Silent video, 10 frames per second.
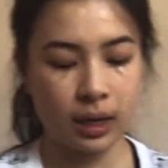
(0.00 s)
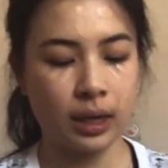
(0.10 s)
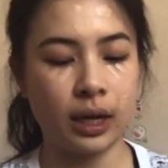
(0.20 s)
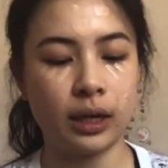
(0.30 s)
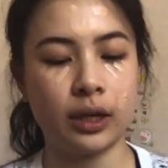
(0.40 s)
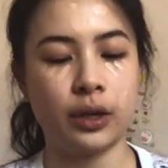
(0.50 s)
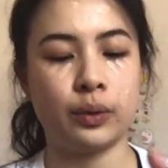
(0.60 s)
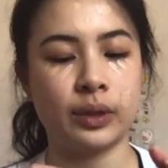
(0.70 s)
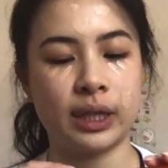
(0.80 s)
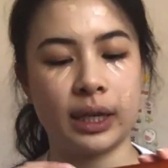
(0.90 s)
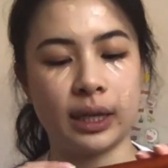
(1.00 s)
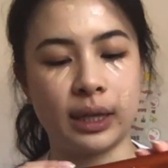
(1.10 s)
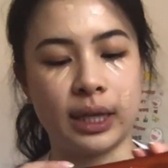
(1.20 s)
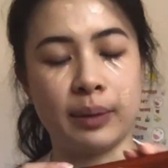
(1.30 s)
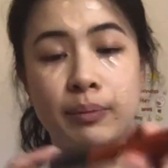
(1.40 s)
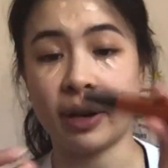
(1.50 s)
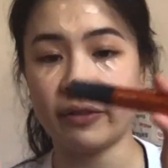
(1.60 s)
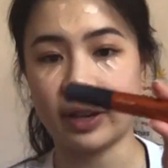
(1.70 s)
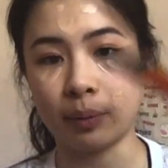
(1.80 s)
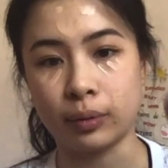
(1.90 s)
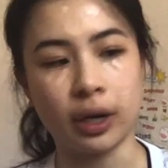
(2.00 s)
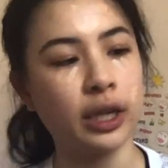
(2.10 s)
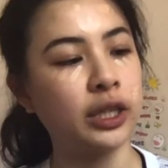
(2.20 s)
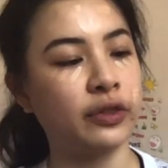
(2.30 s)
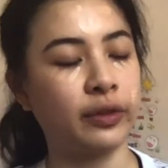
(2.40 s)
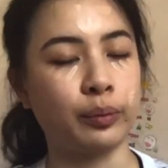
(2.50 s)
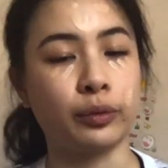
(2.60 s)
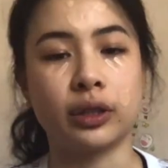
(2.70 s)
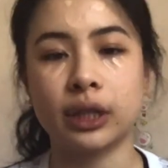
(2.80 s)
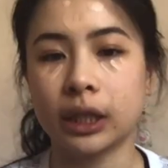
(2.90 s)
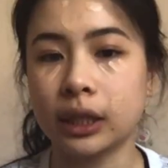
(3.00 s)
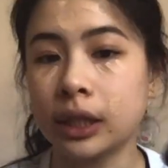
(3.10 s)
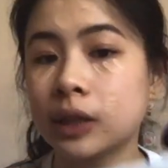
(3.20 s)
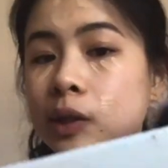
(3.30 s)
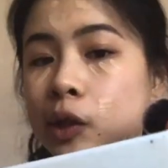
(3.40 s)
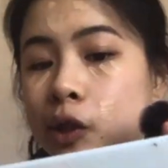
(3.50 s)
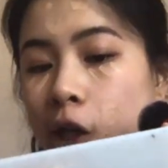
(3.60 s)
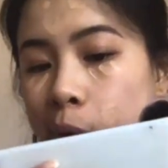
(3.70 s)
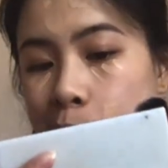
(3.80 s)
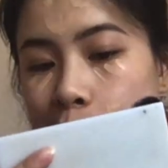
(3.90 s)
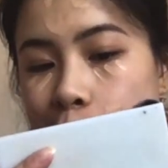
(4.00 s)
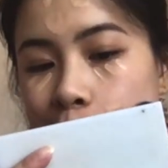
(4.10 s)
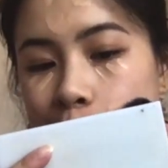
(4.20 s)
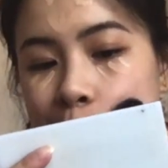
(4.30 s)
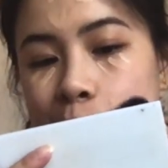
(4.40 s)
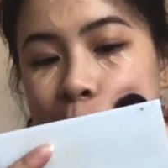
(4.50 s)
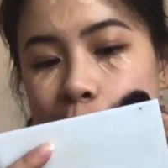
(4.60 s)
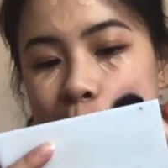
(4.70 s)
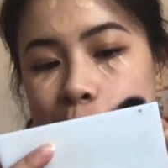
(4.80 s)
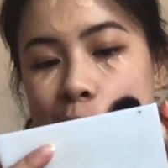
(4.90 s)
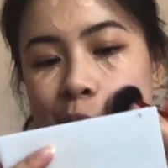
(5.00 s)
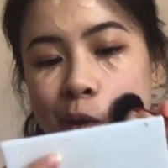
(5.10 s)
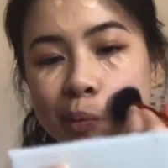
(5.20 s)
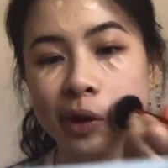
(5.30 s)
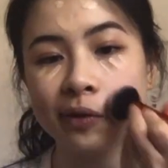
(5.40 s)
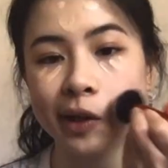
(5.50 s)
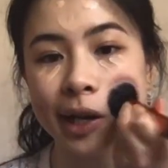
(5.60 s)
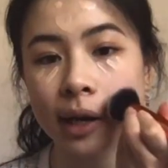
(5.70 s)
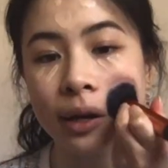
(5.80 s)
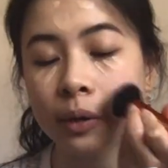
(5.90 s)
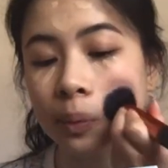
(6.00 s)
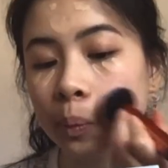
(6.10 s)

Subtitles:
Then using the buffing brush from Real Techniques, I tap that in, sort of buff it out.